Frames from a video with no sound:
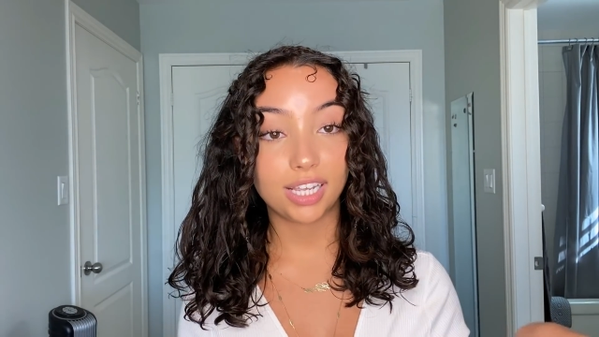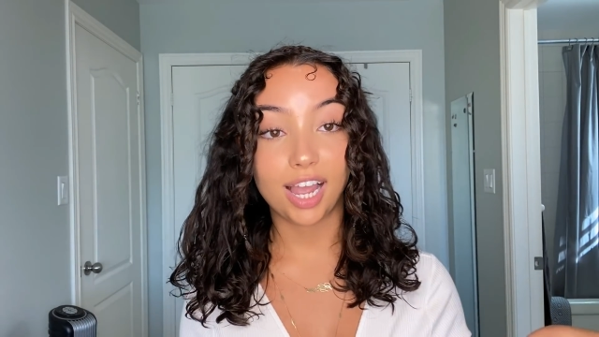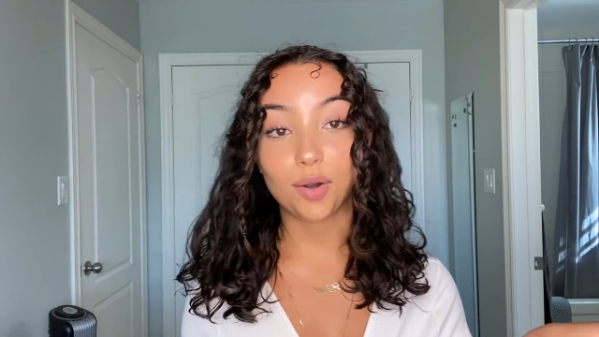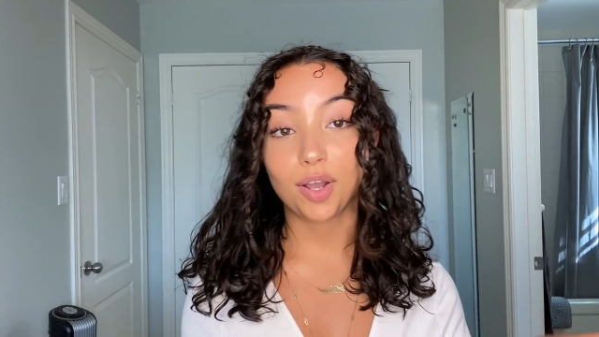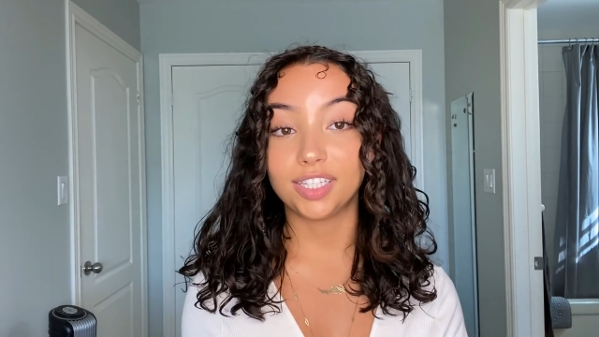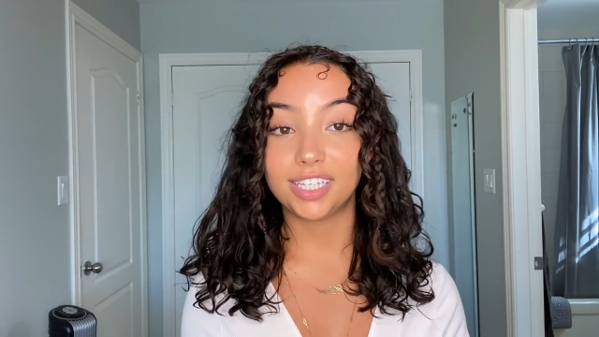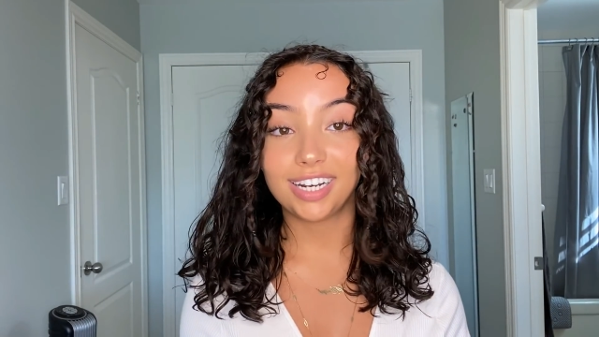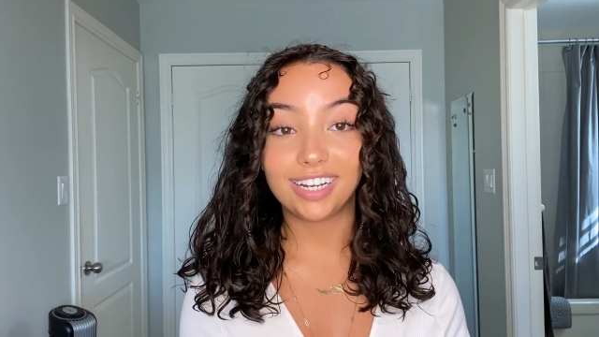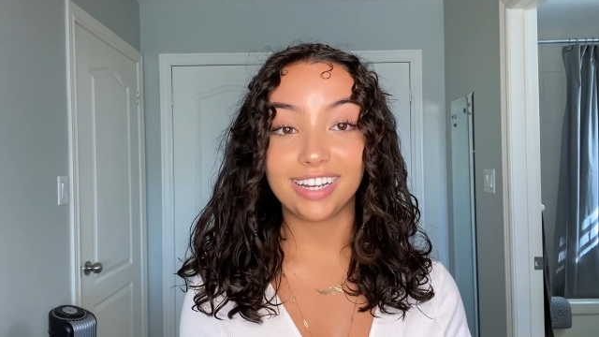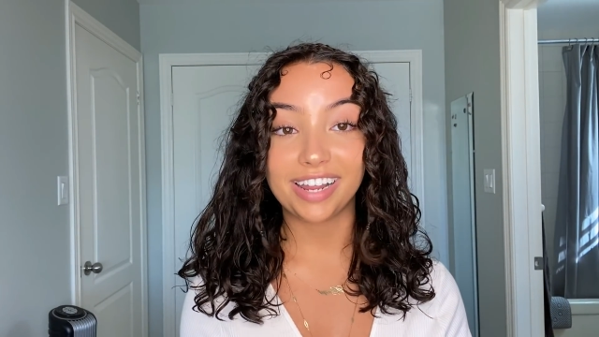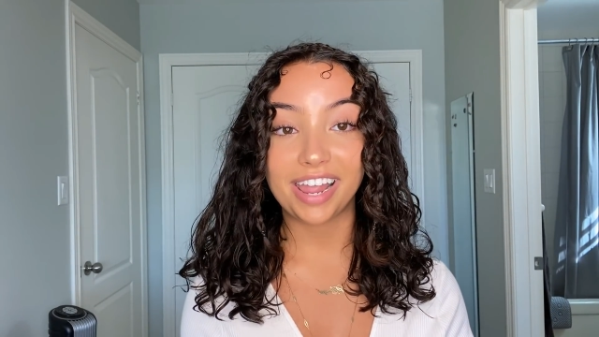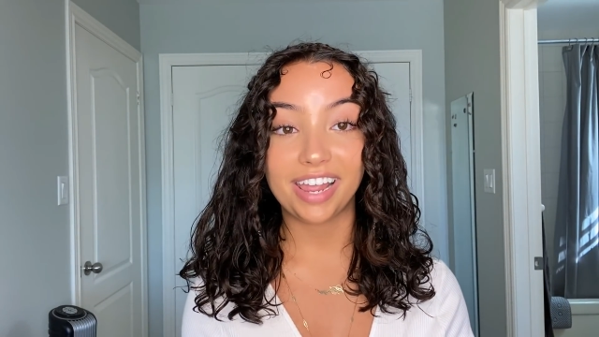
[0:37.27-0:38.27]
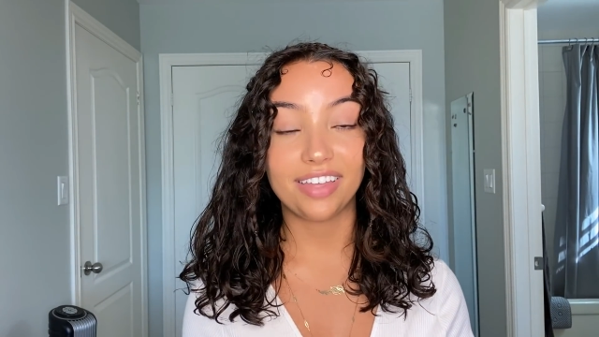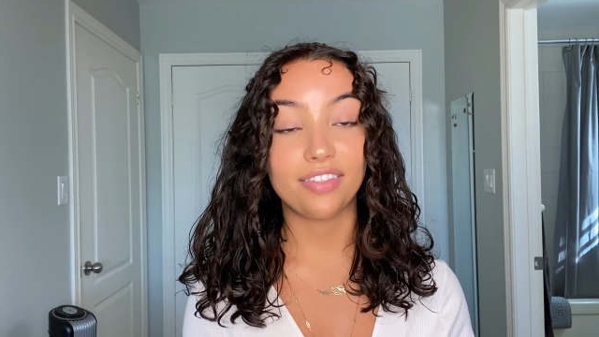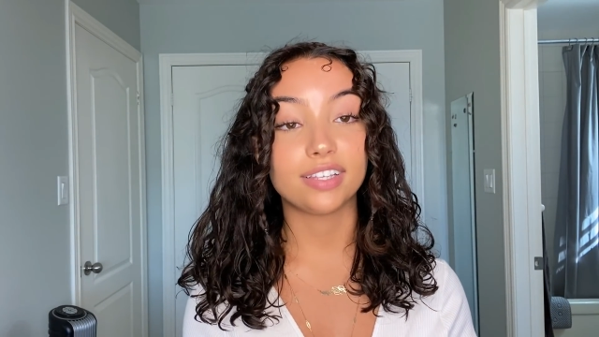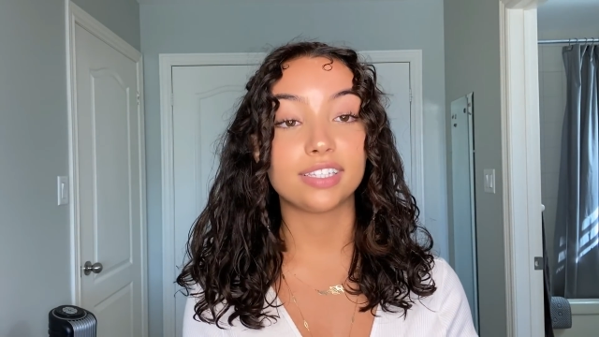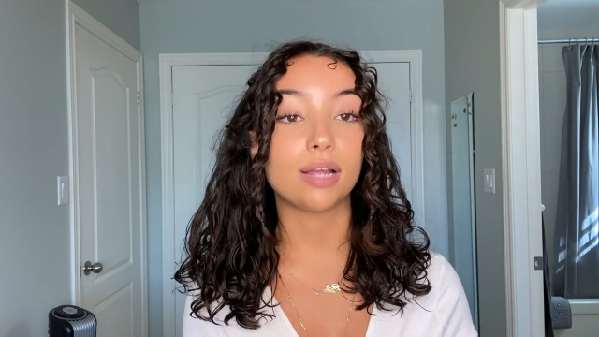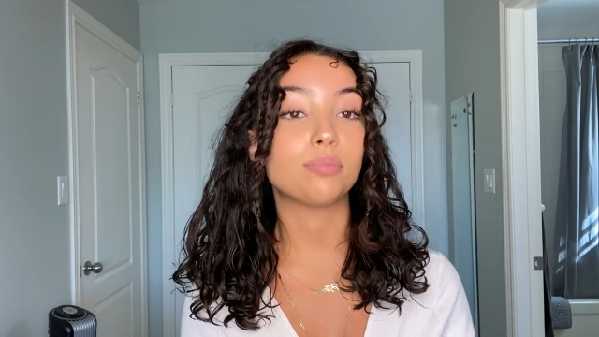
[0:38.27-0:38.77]
how I did it and the
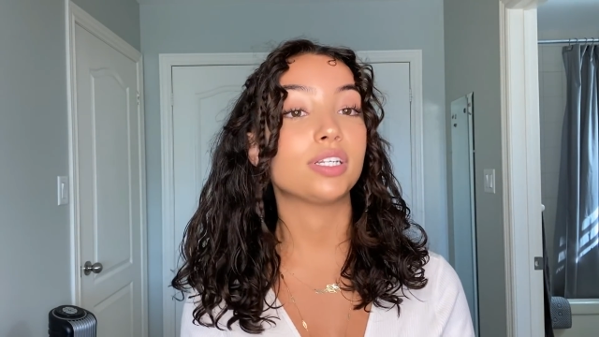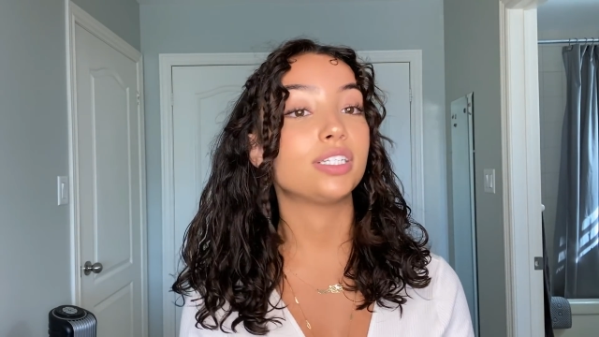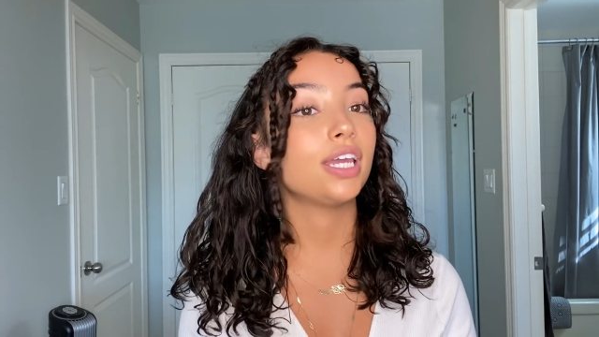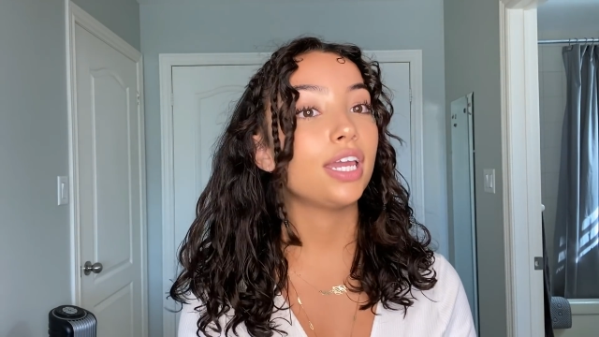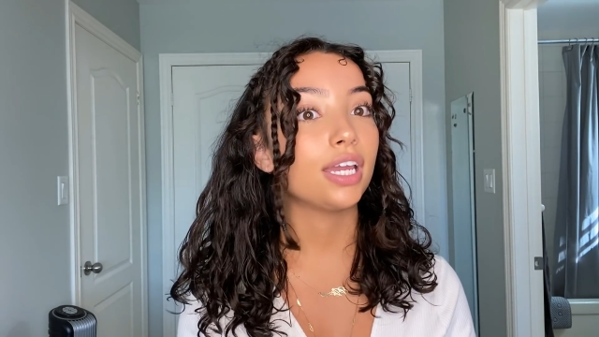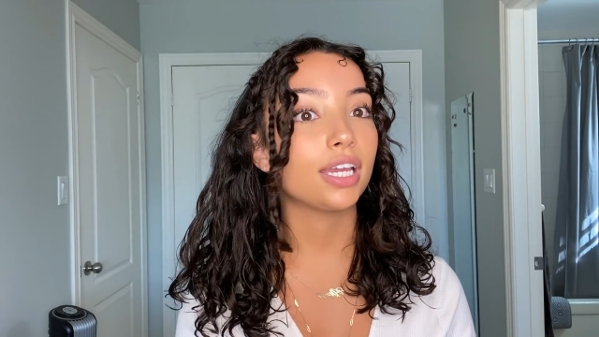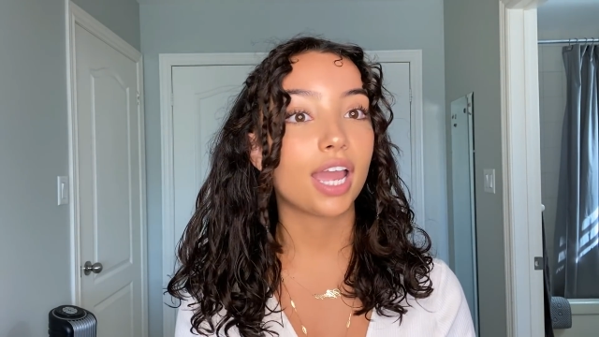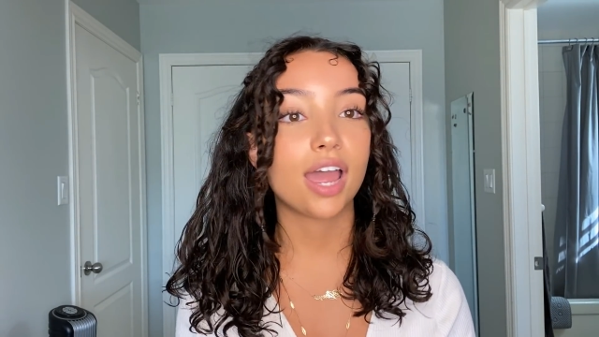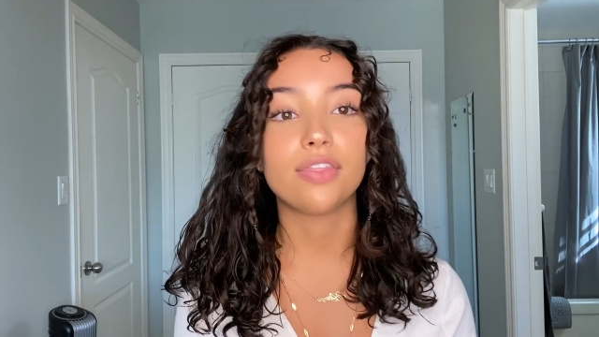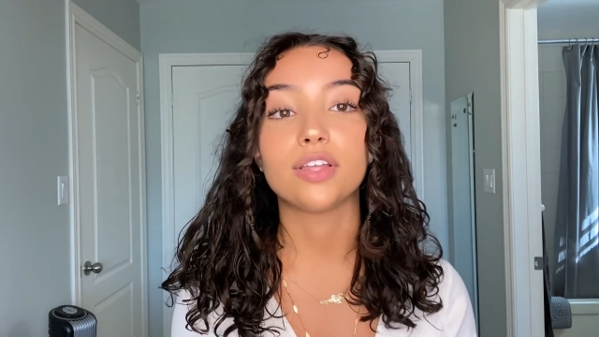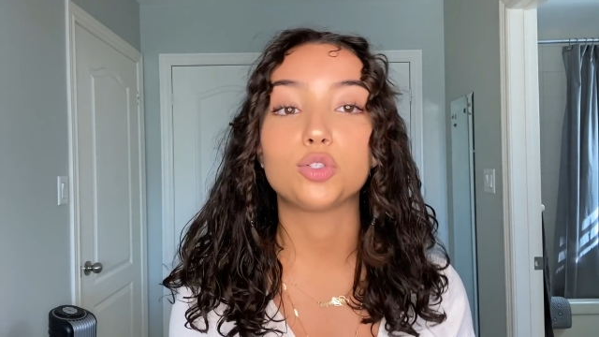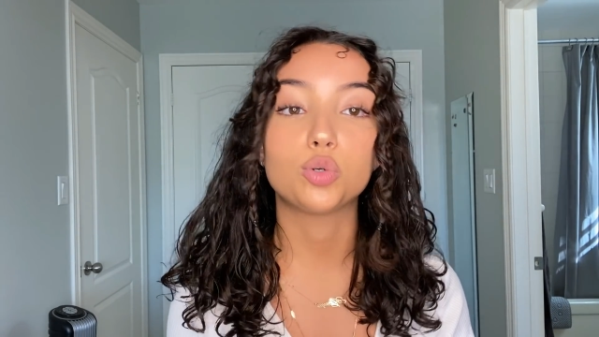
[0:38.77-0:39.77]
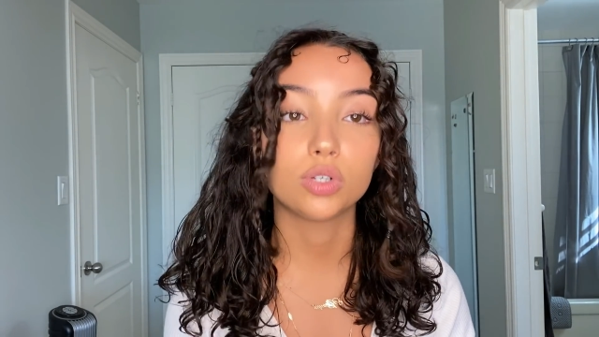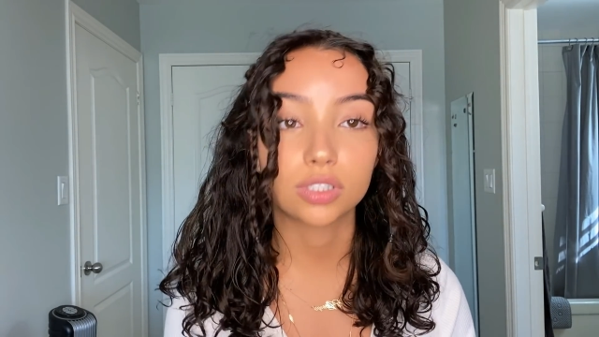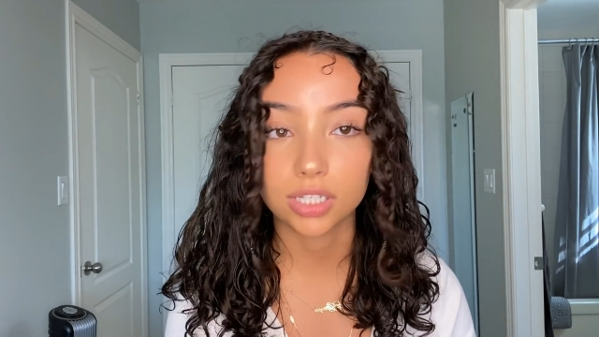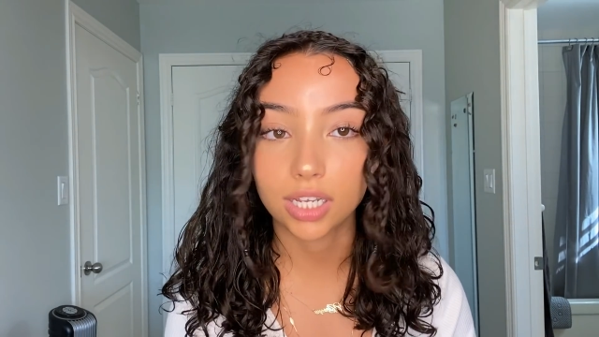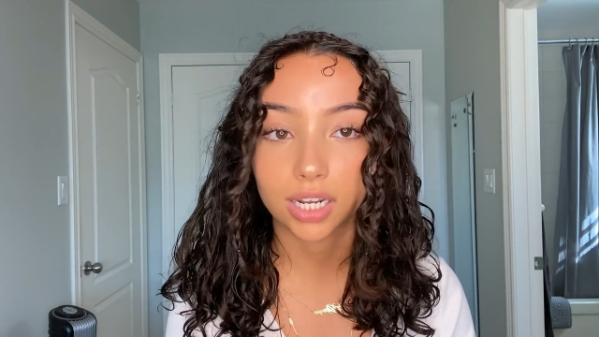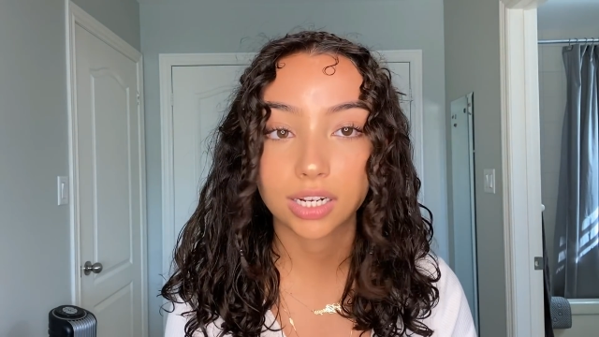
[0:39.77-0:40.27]
steps to take and the tools
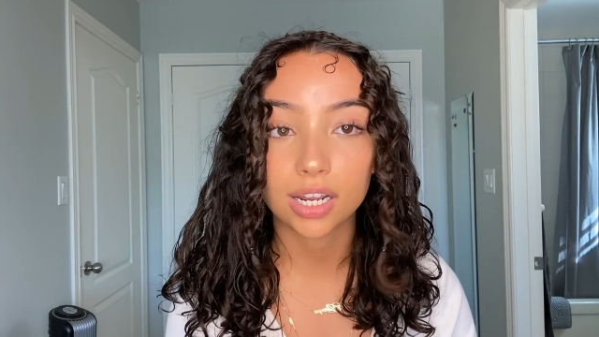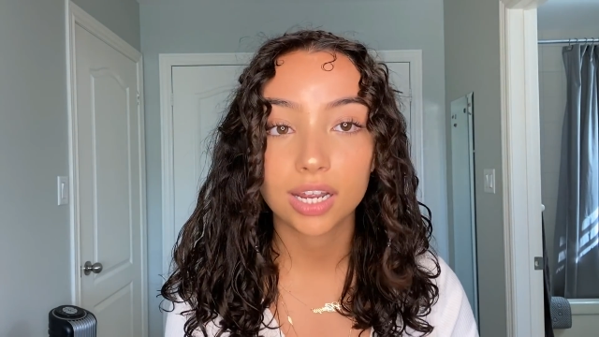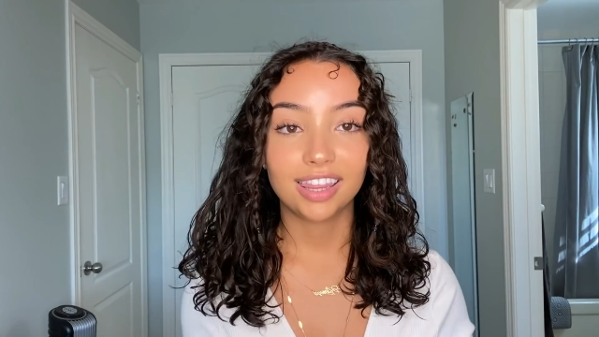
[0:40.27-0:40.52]
needed.